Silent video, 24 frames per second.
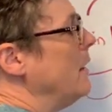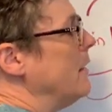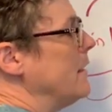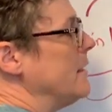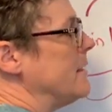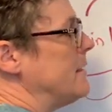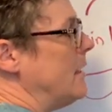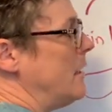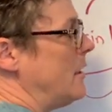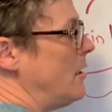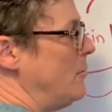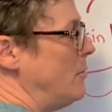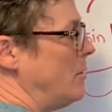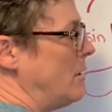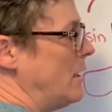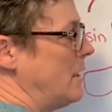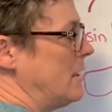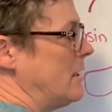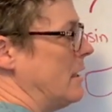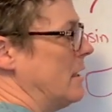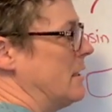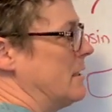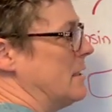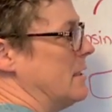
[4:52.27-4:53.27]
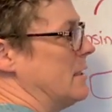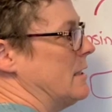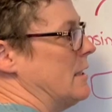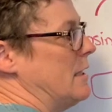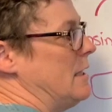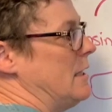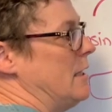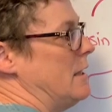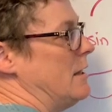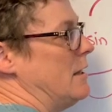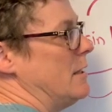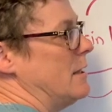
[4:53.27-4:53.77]
The second one it does is
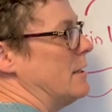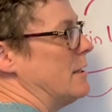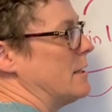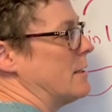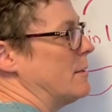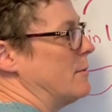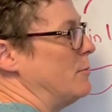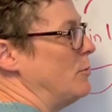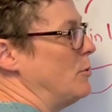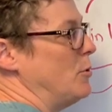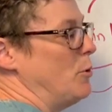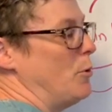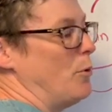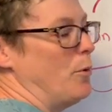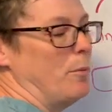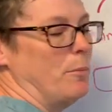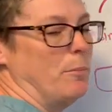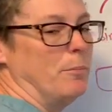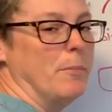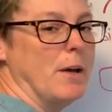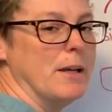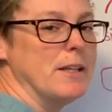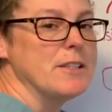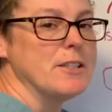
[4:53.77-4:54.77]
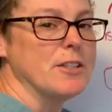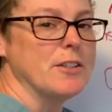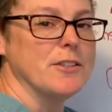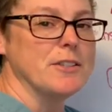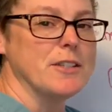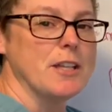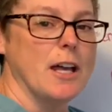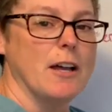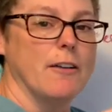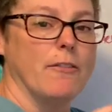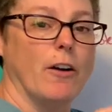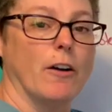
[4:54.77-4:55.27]
in the smooth
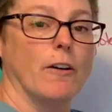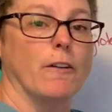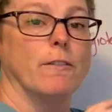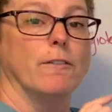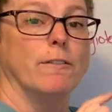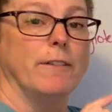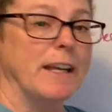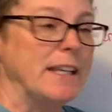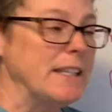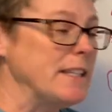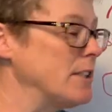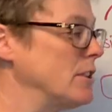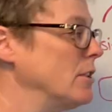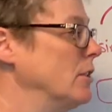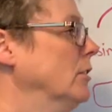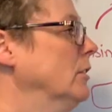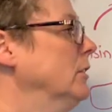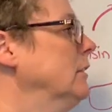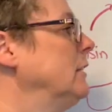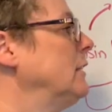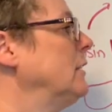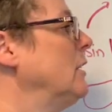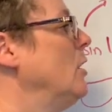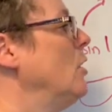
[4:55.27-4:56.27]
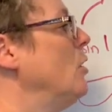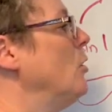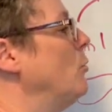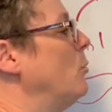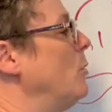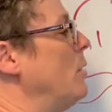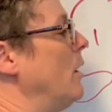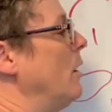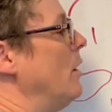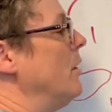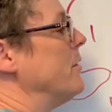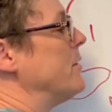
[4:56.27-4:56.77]
muscles of our vessels,
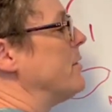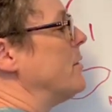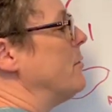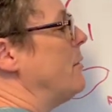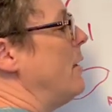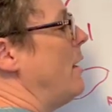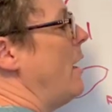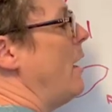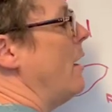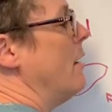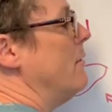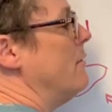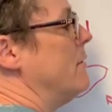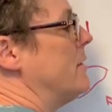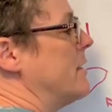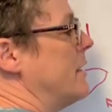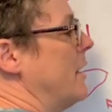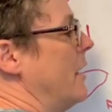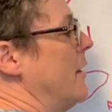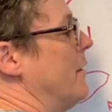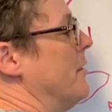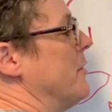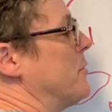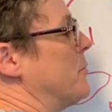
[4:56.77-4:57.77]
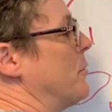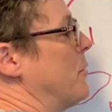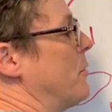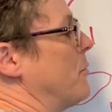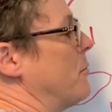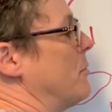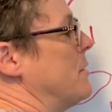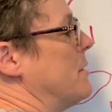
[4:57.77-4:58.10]
we also have cells with